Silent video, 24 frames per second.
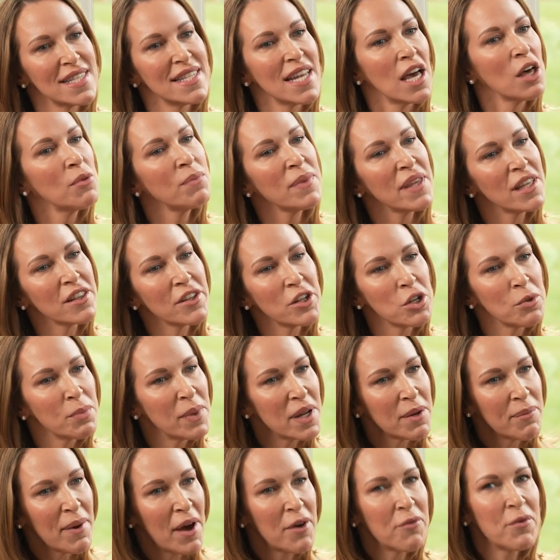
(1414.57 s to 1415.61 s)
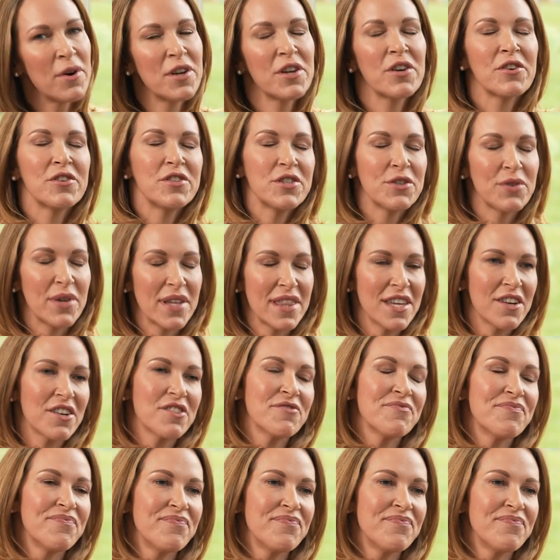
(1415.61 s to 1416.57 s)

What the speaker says: Tell me a little bit about what you're doing there.